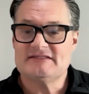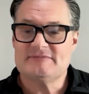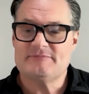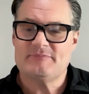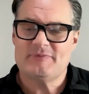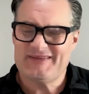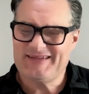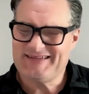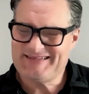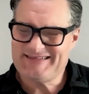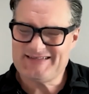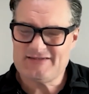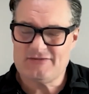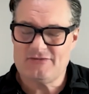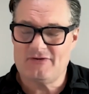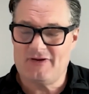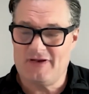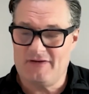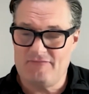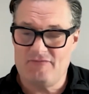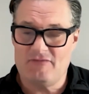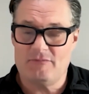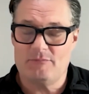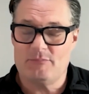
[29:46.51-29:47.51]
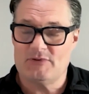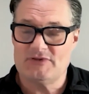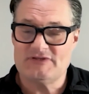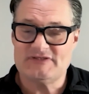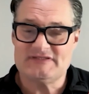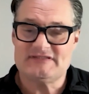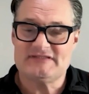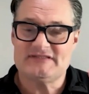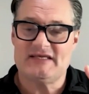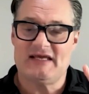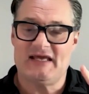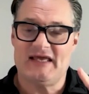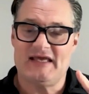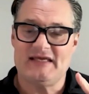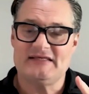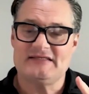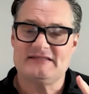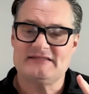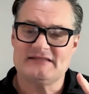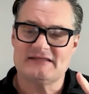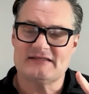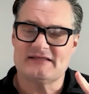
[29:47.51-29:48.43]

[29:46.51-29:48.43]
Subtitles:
but that's not everybody's taste.